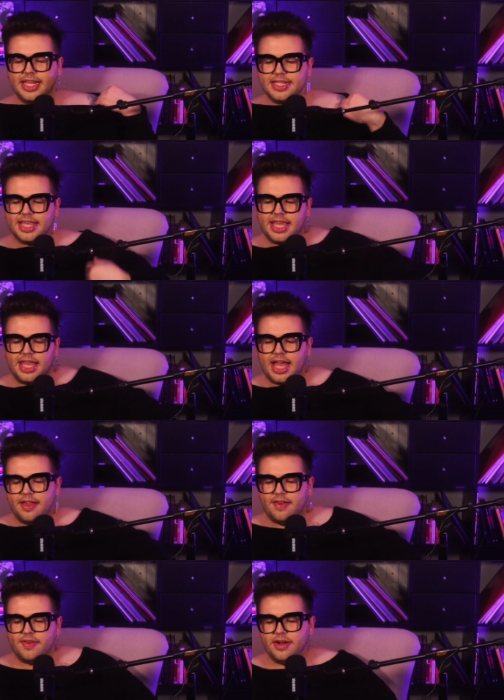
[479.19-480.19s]
Next thing, I
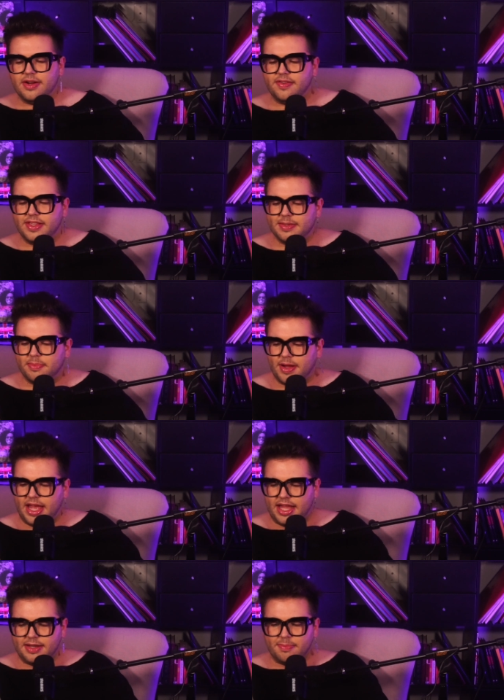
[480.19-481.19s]
never heard of this brand,